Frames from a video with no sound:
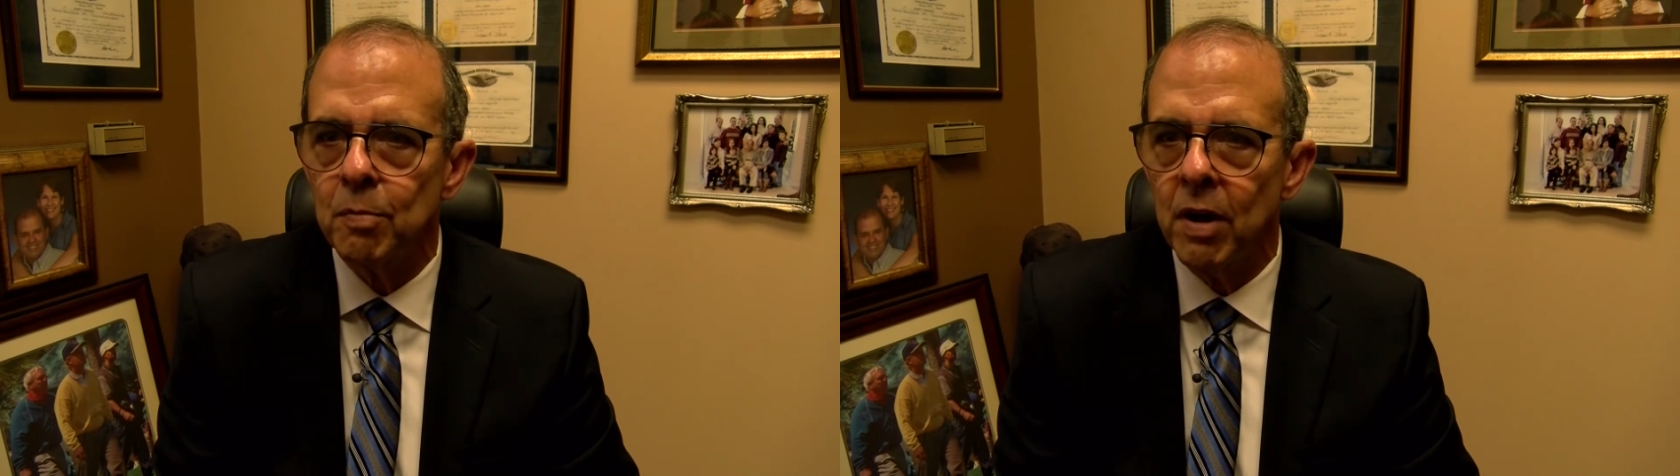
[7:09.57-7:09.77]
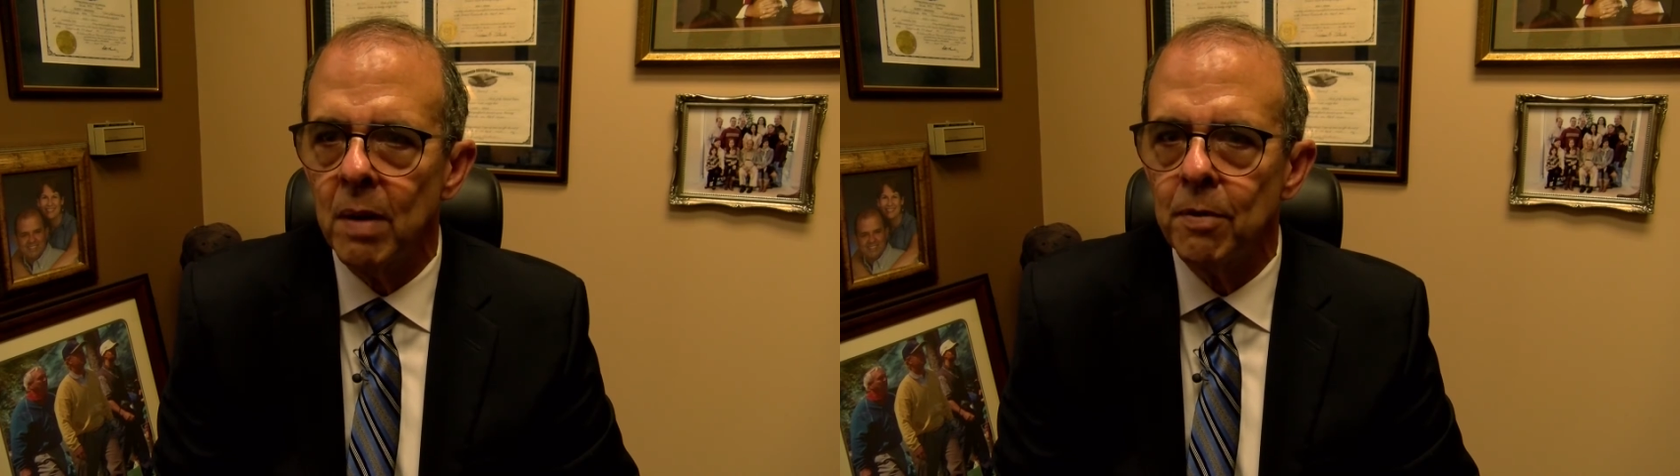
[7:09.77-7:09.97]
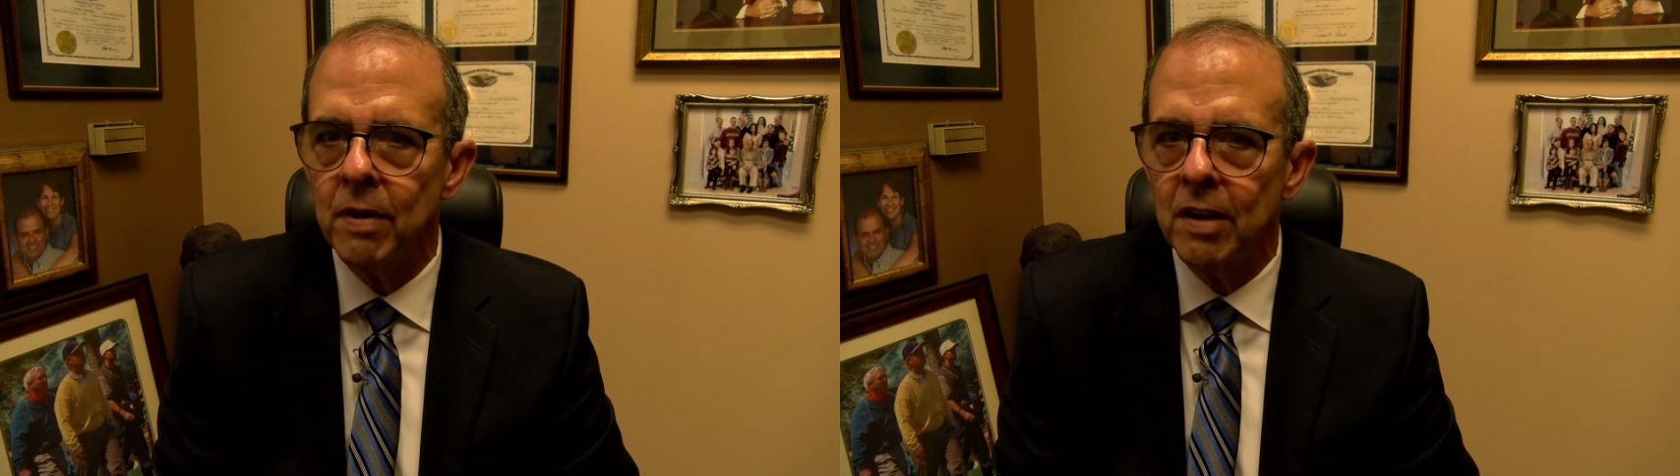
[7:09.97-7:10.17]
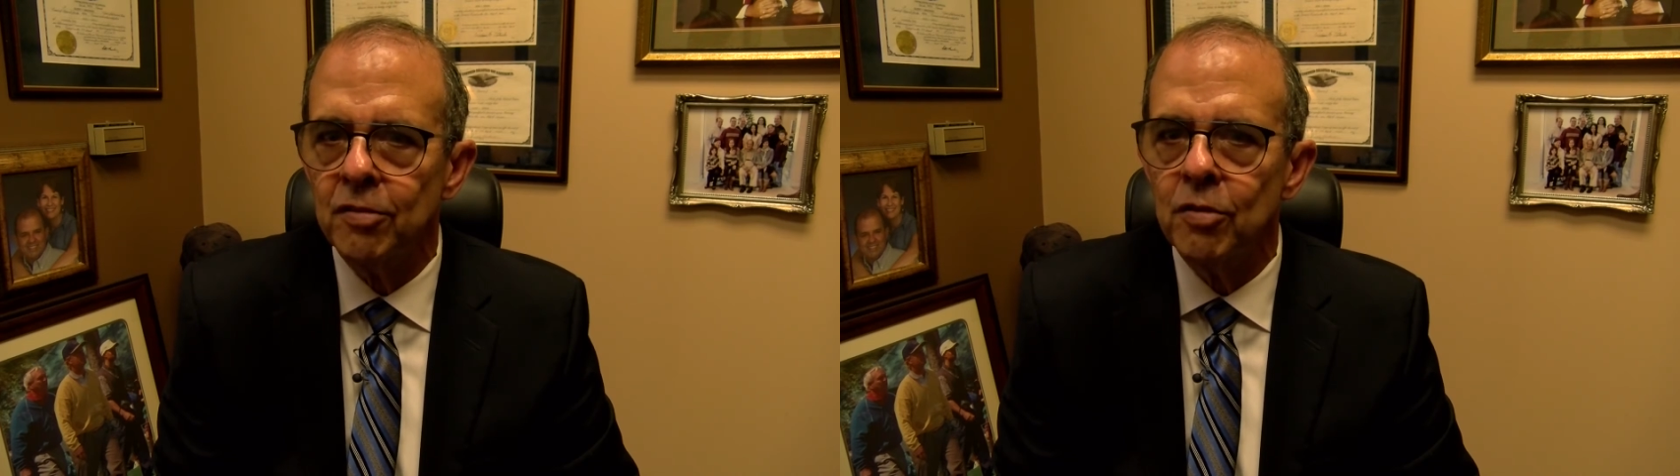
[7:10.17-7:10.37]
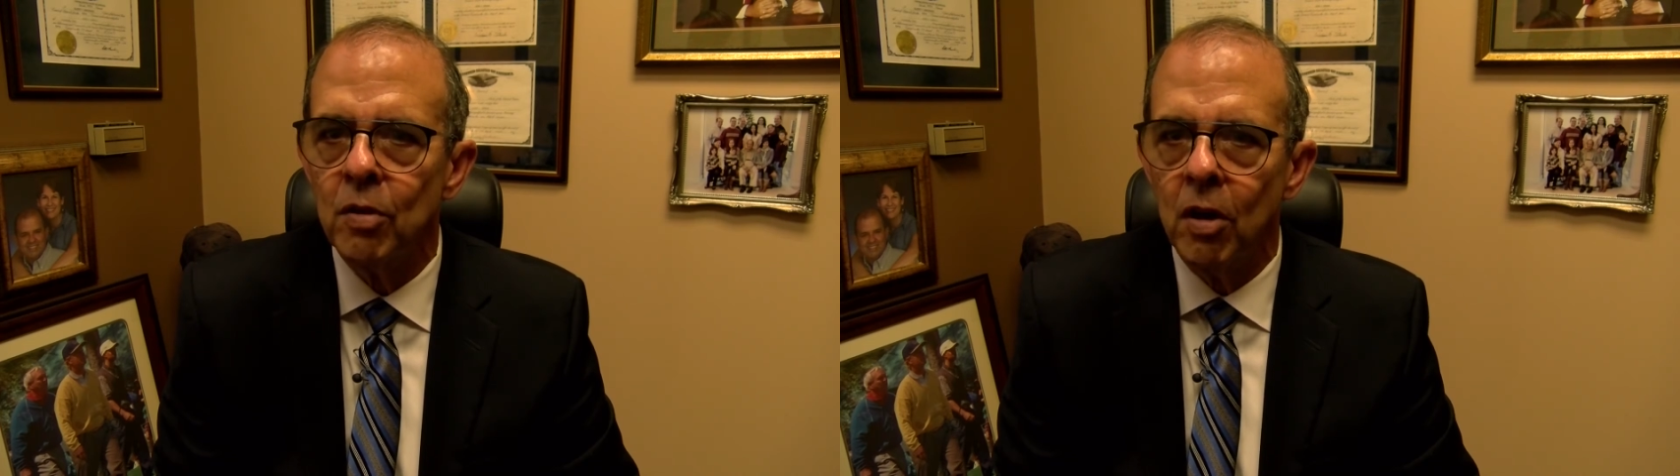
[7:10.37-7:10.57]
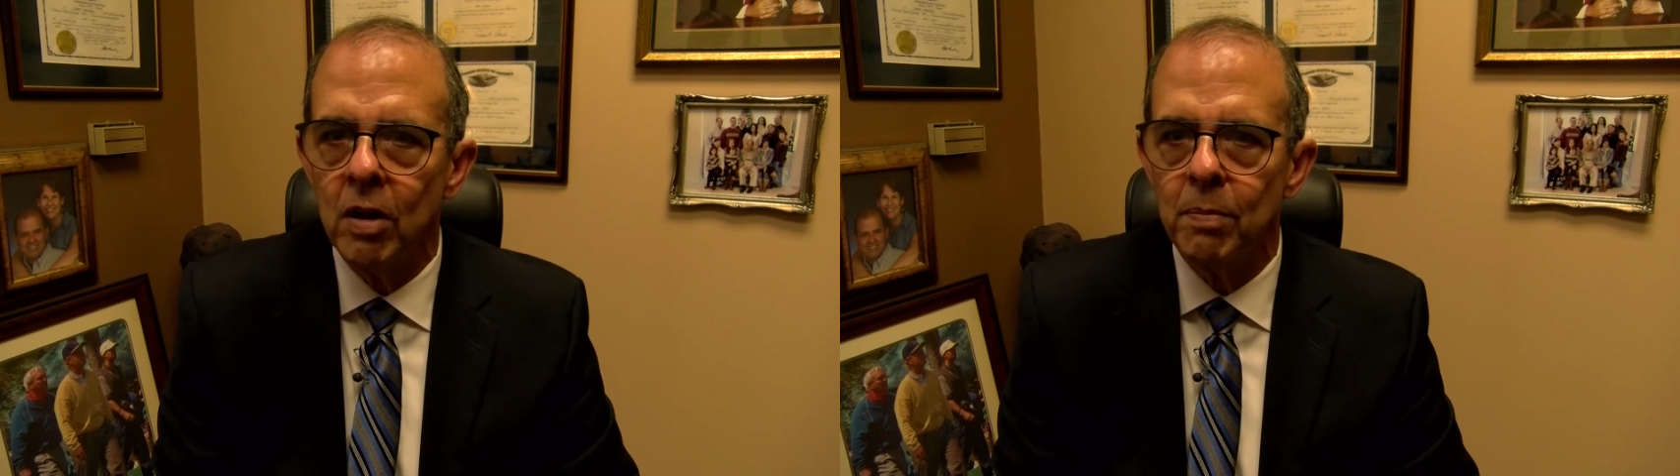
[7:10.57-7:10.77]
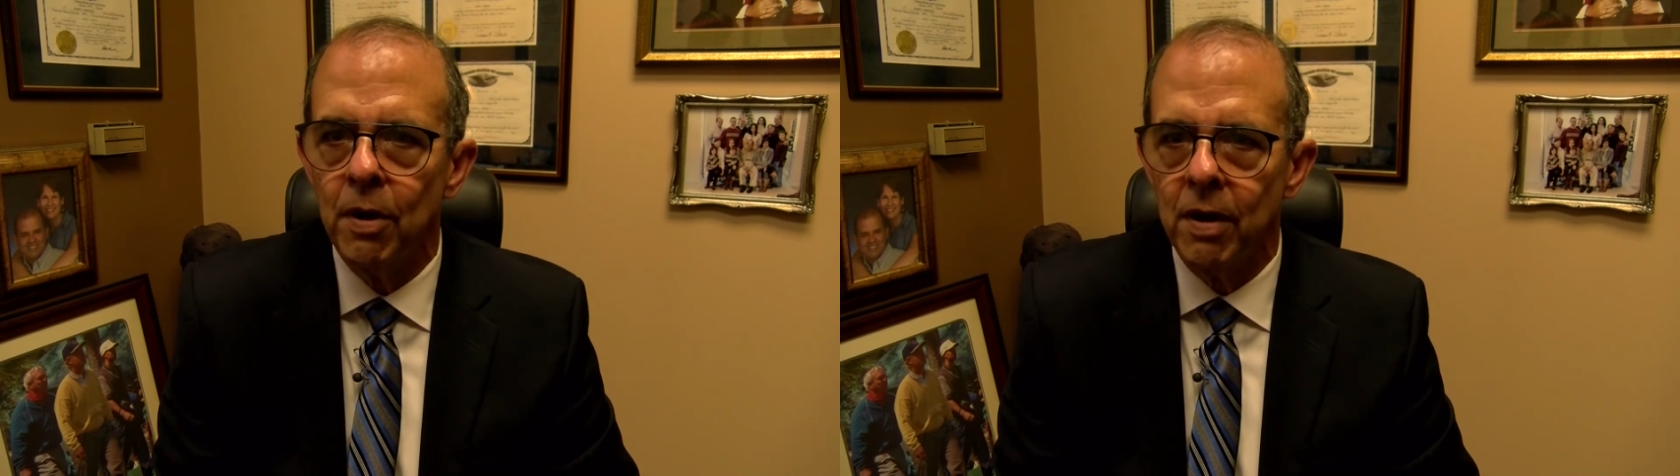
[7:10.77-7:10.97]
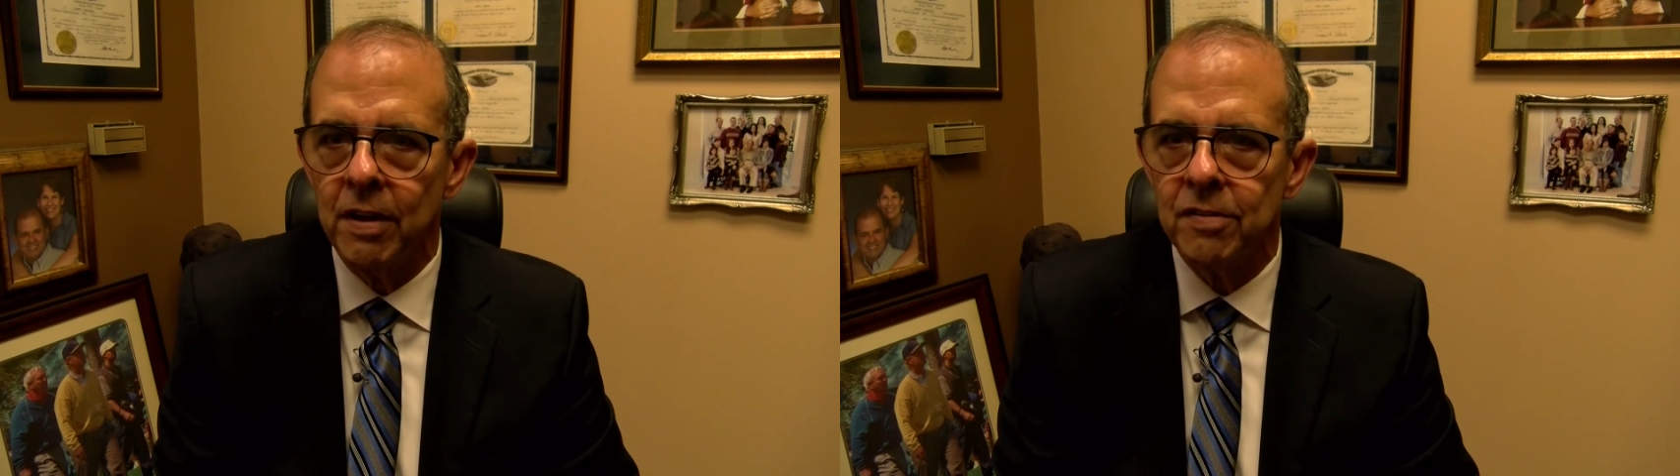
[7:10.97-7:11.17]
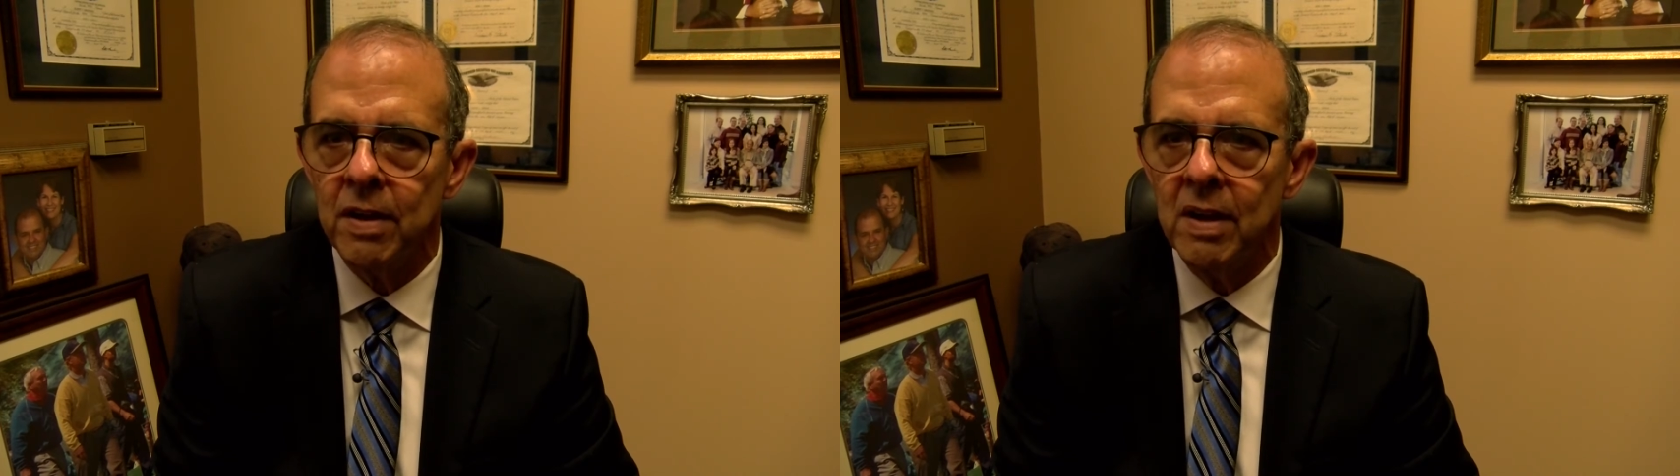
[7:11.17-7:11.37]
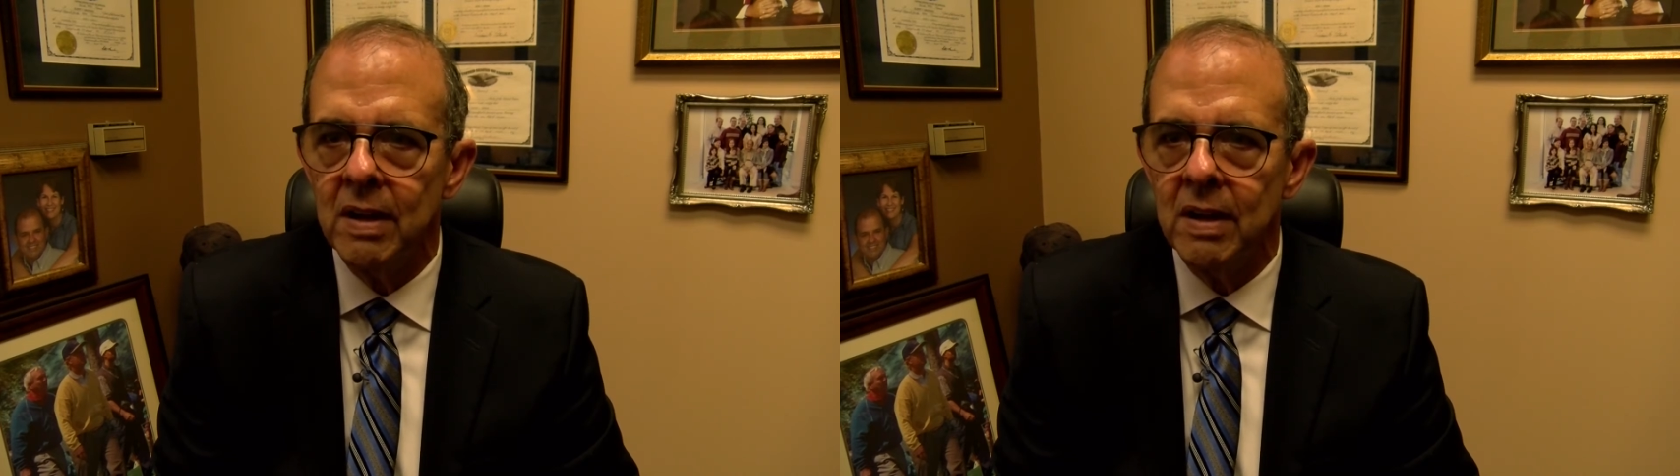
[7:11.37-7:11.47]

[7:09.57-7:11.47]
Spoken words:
proper as to all parties